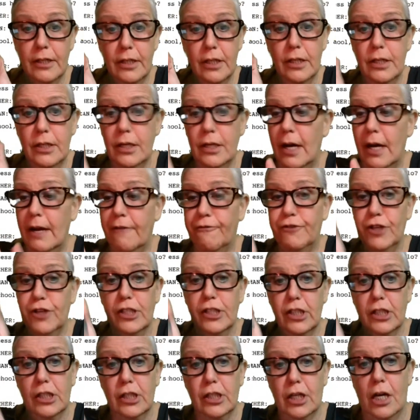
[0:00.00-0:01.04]
the knife
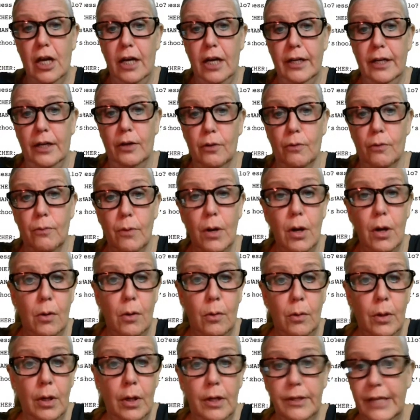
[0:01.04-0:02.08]
just cut in a
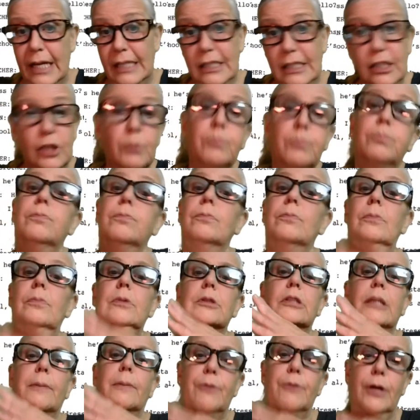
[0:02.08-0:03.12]
row that just
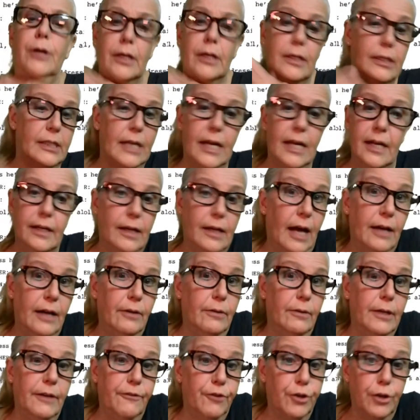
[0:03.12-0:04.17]
separated his head. I
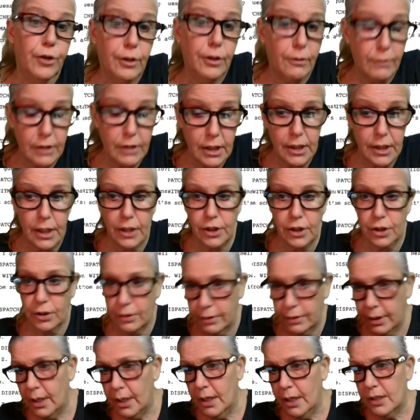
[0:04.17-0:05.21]
don't even know that was
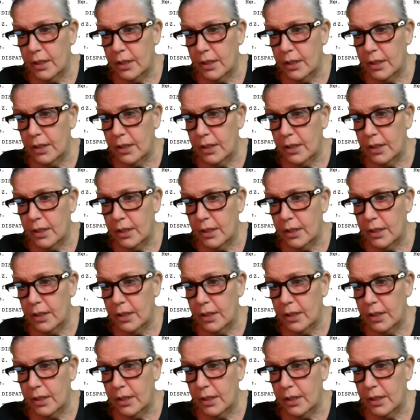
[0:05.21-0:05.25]
intentional.